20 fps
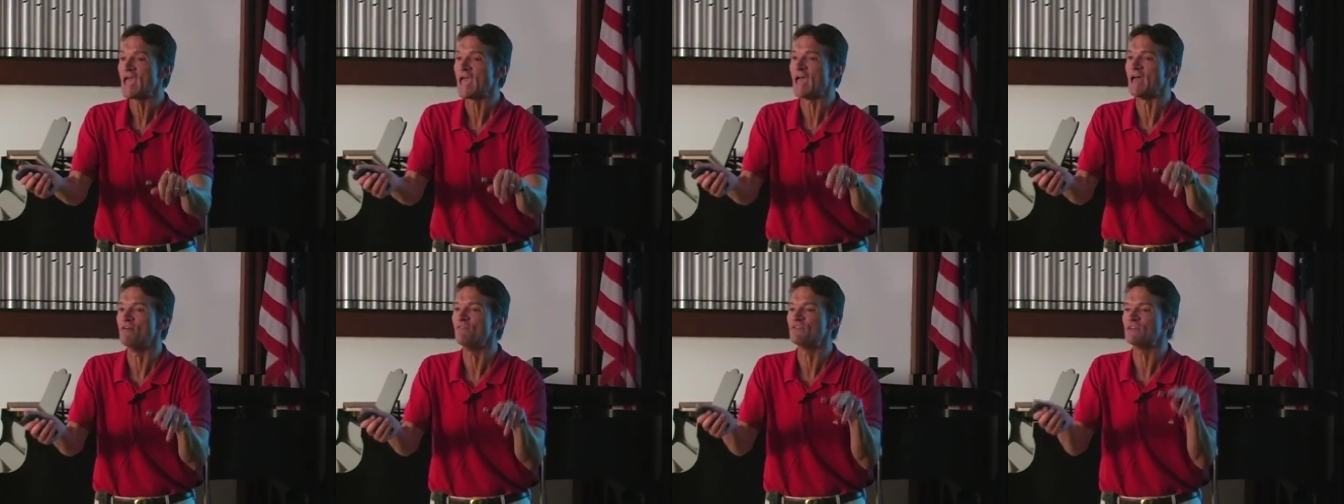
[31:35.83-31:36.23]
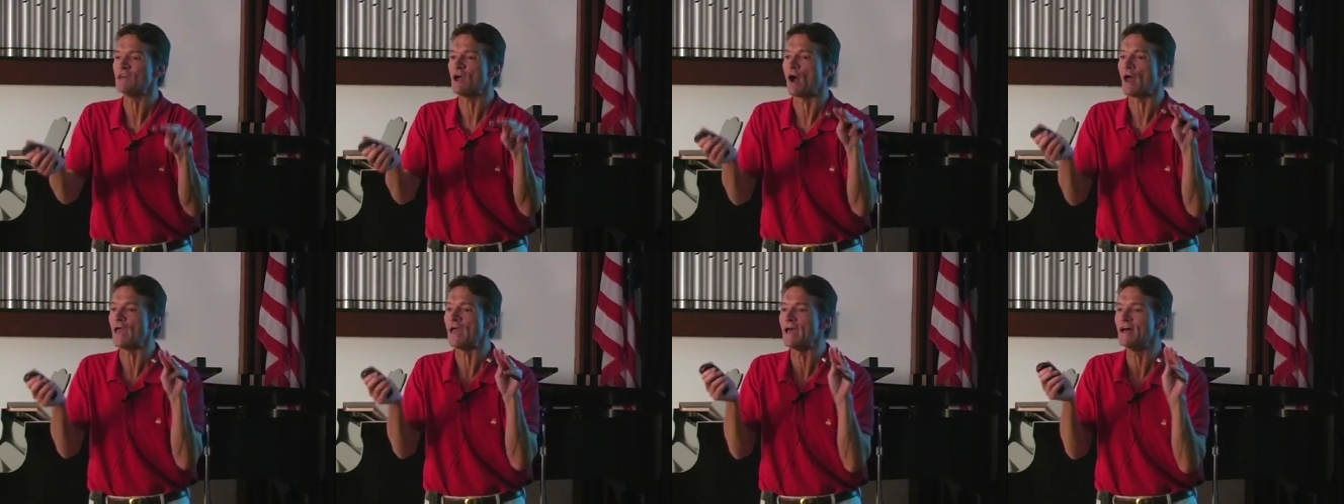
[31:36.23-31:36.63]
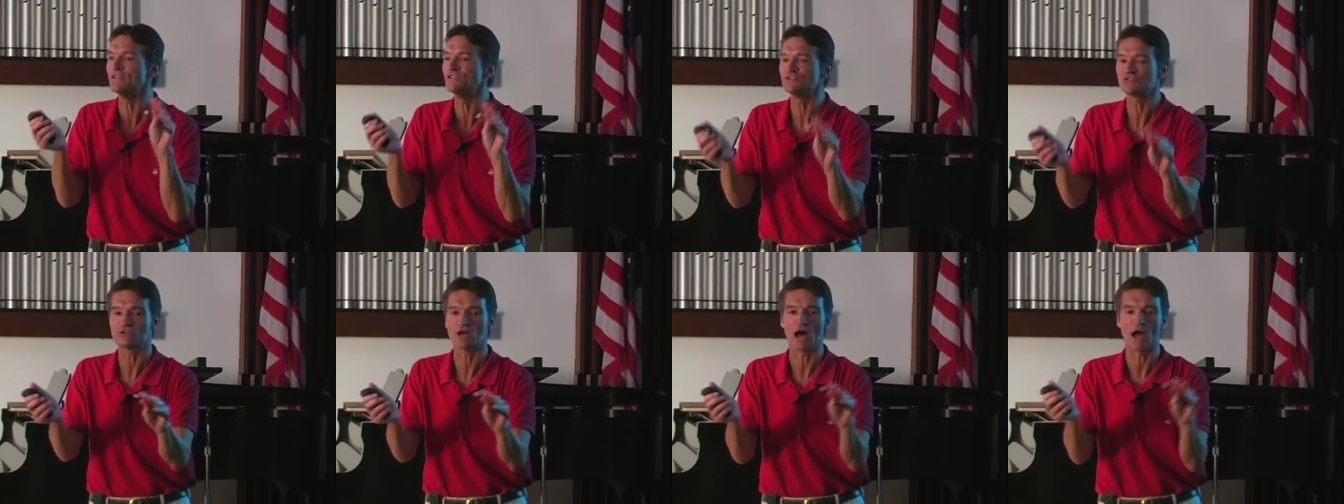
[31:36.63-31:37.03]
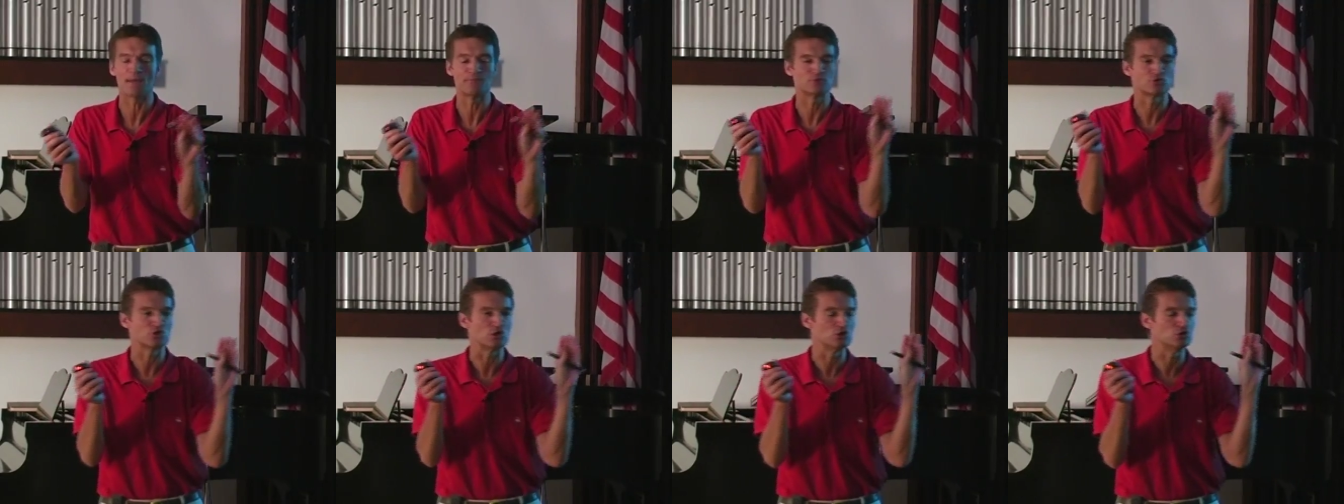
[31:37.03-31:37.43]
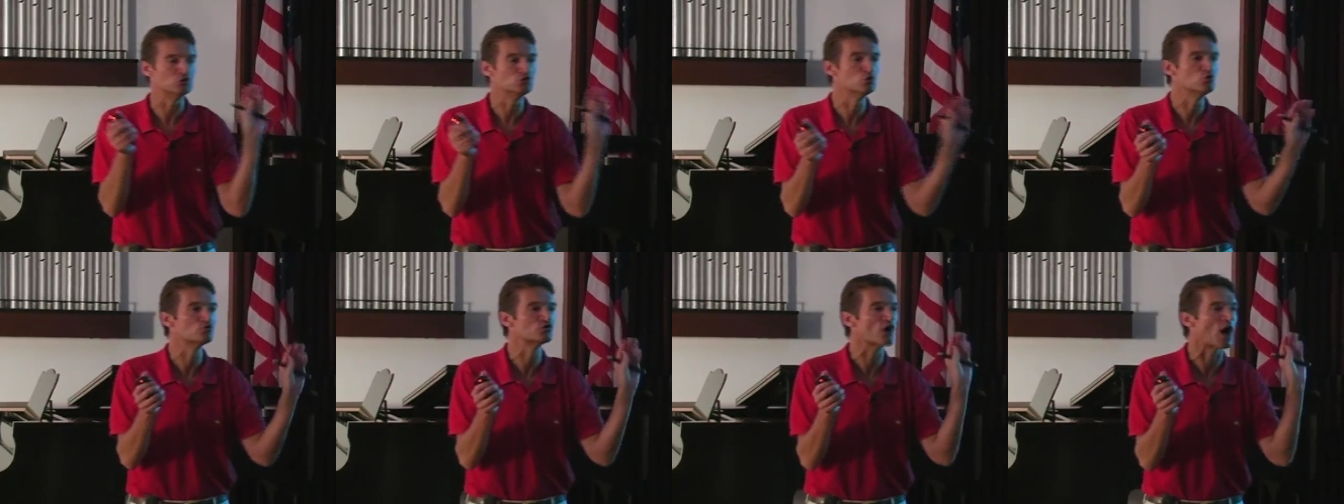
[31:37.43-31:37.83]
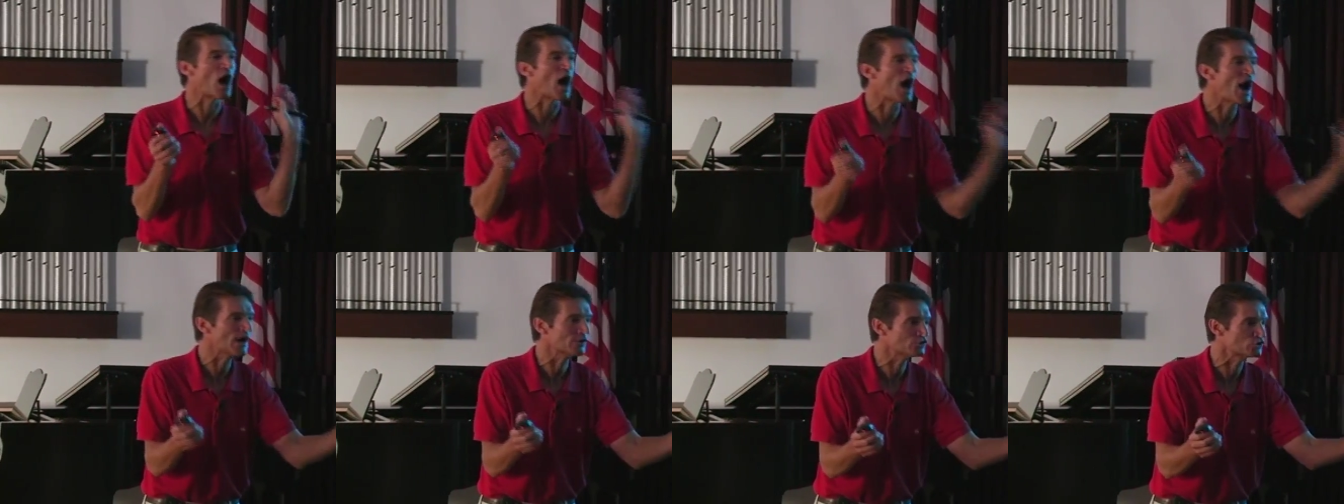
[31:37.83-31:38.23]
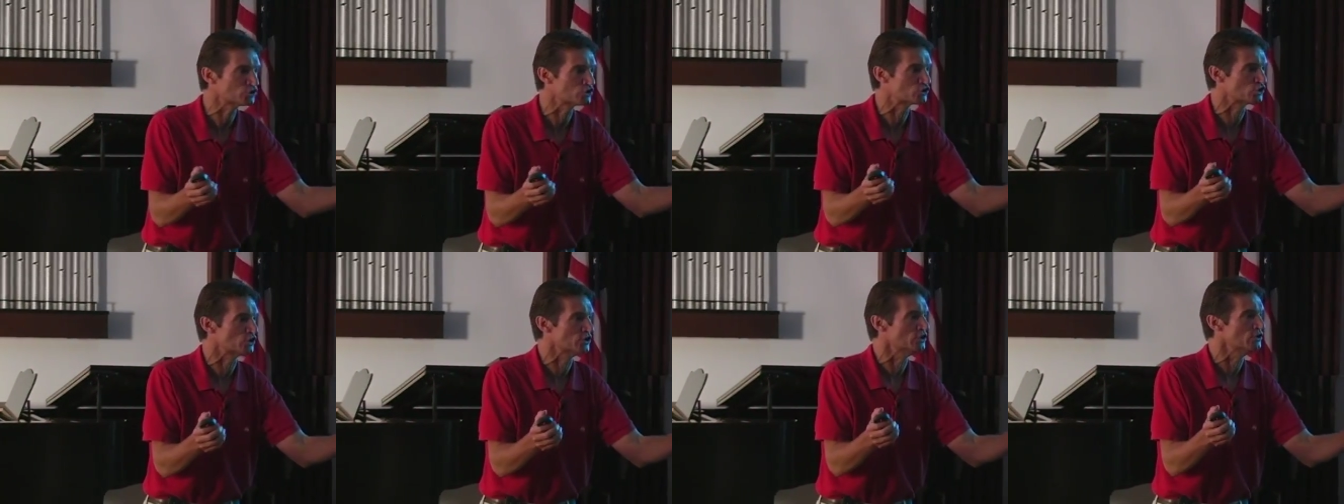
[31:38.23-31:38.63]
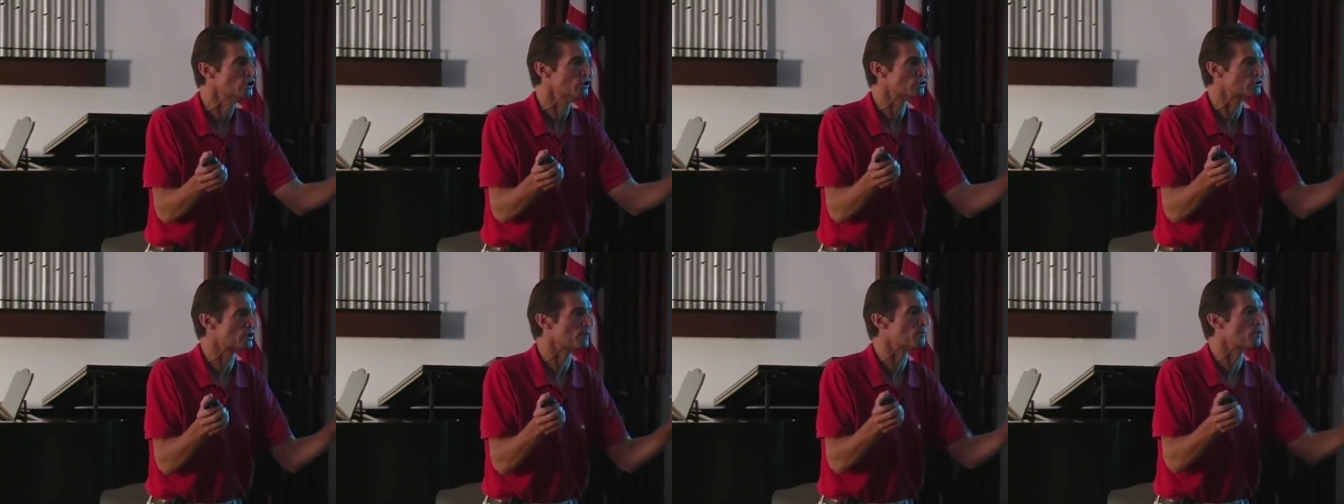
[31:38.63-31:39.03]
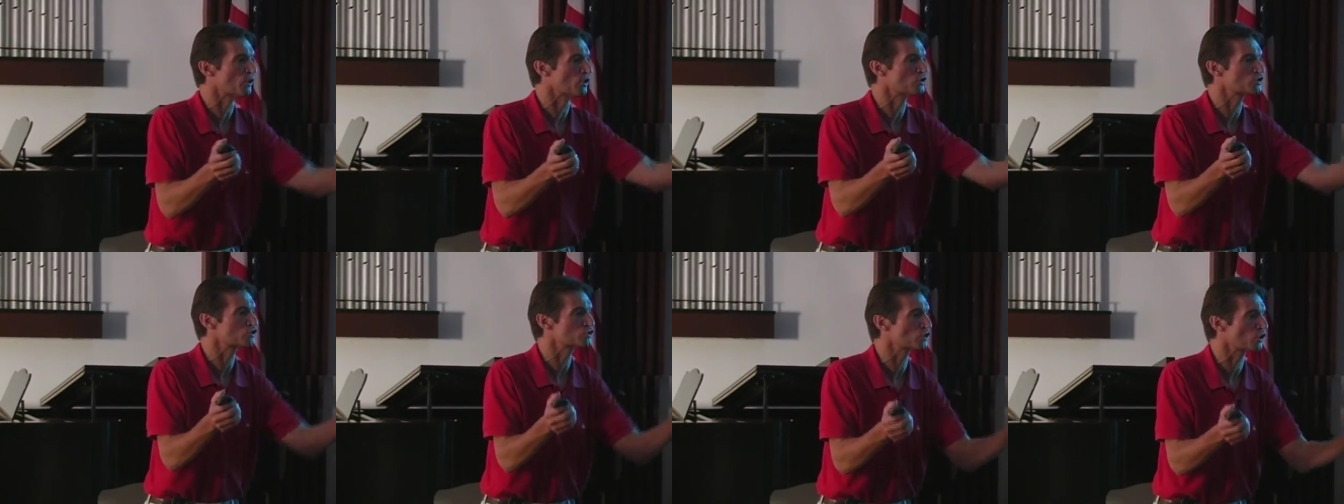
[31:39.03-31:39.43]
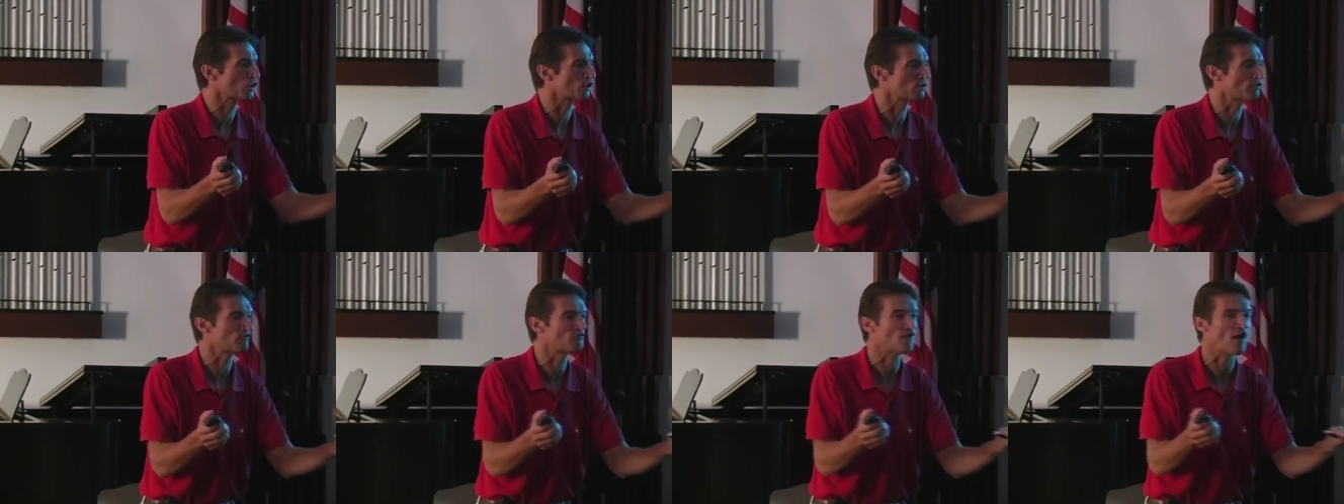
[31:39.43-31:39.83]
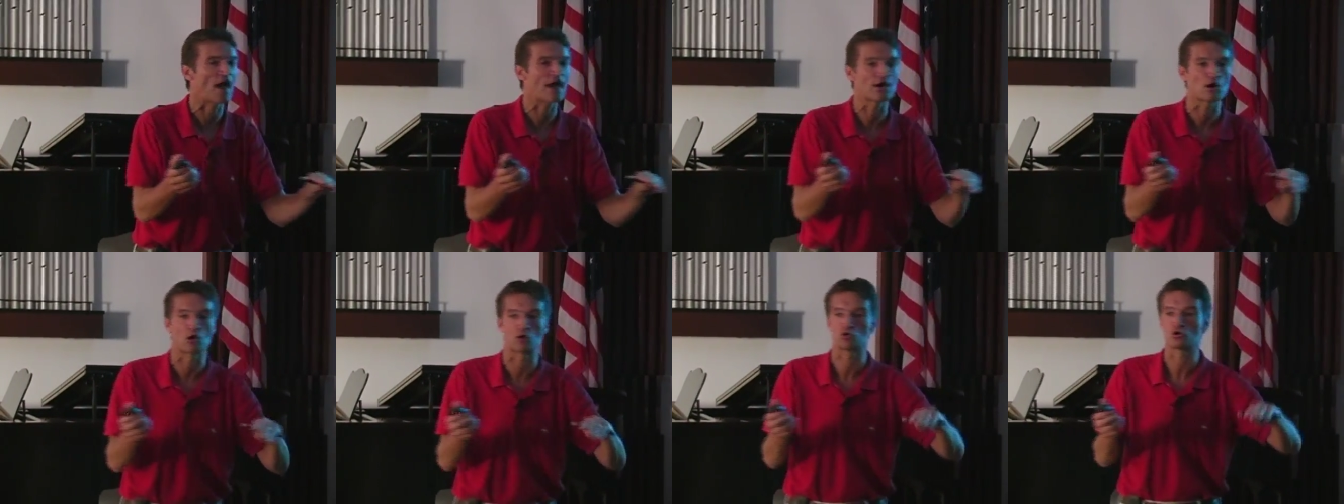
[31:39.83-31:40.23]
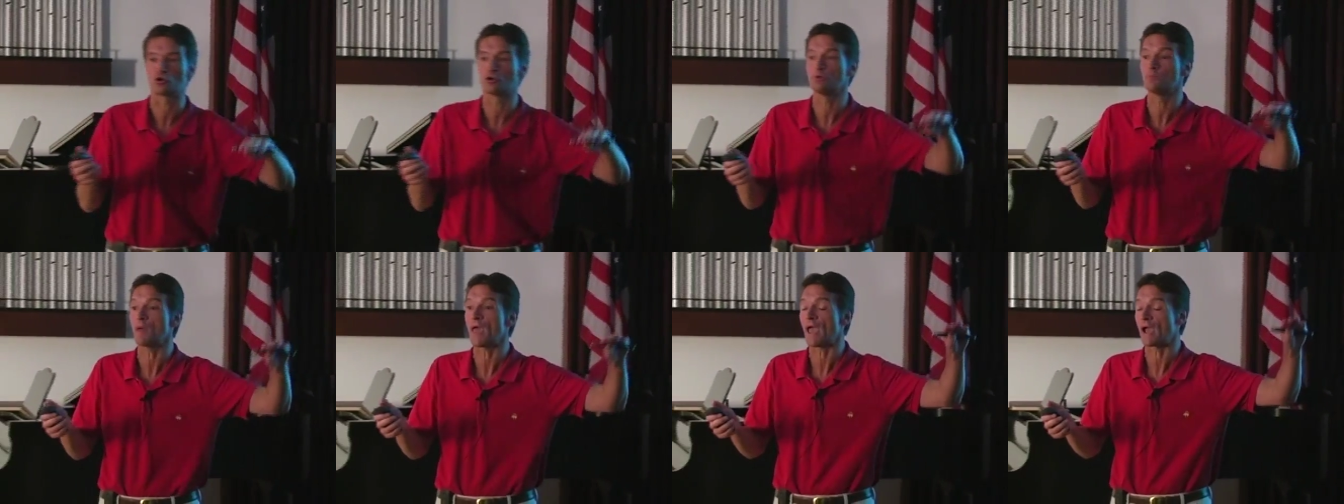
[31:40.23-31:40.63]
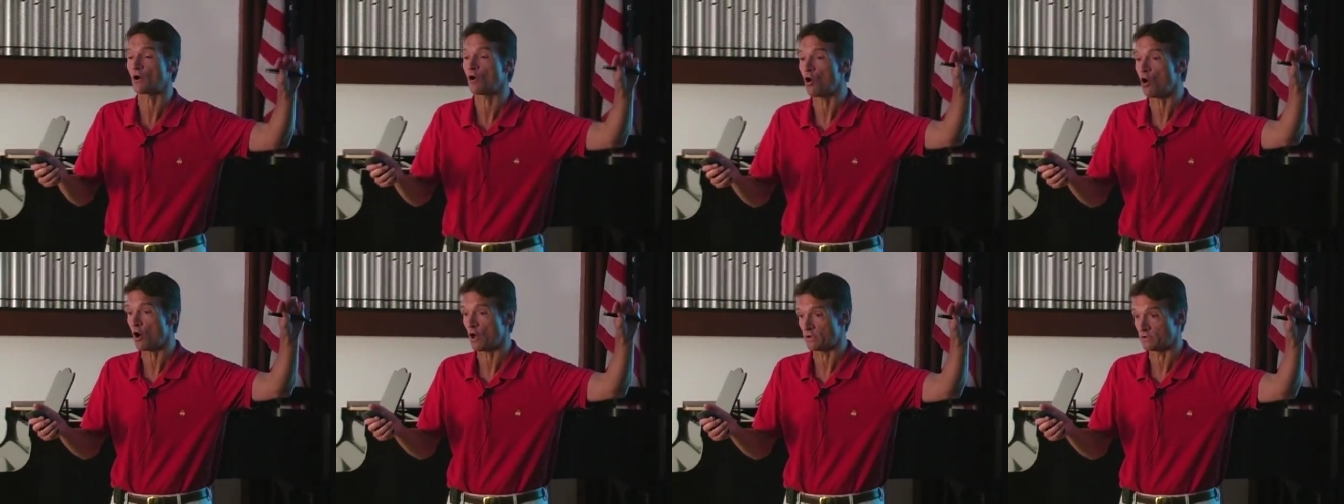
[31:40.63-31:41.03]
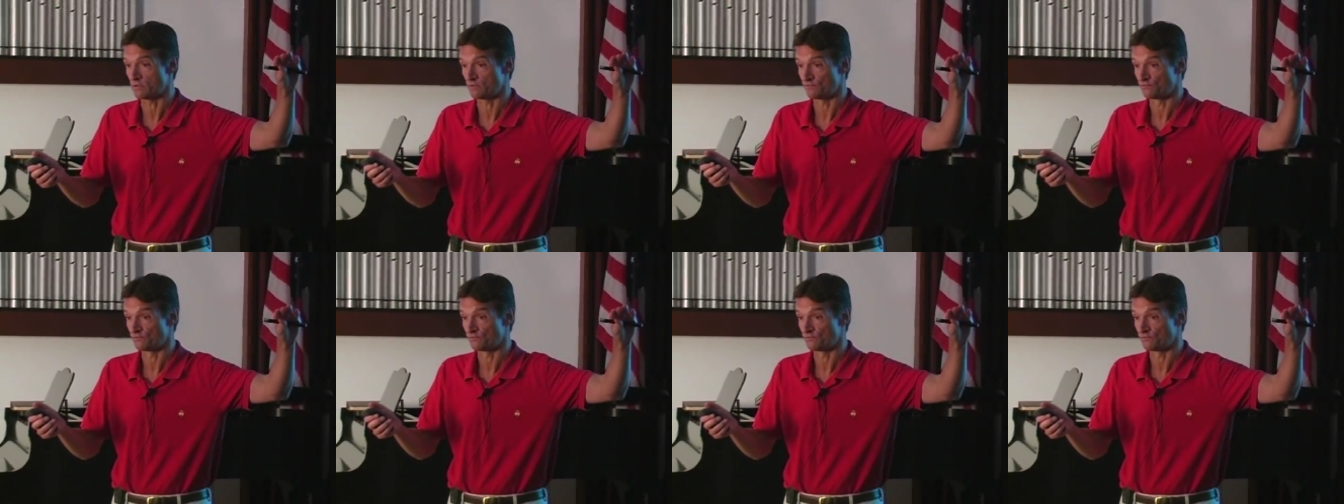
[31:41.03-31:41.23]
and the enzymes that use oxygen to burn sugar and fat are turned back on.